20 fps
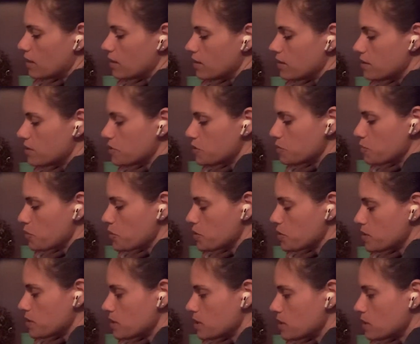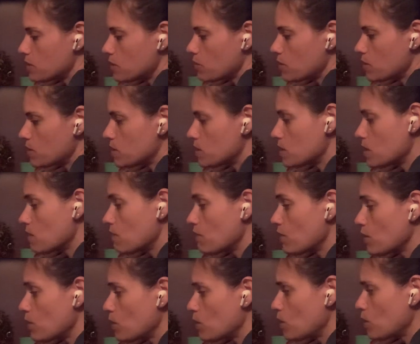this person is, I want to say, a
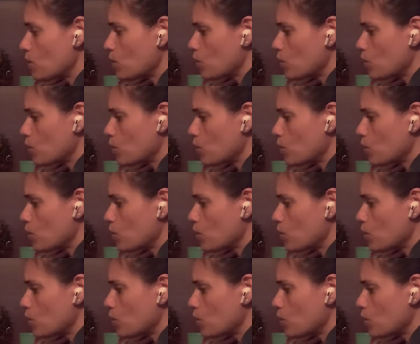very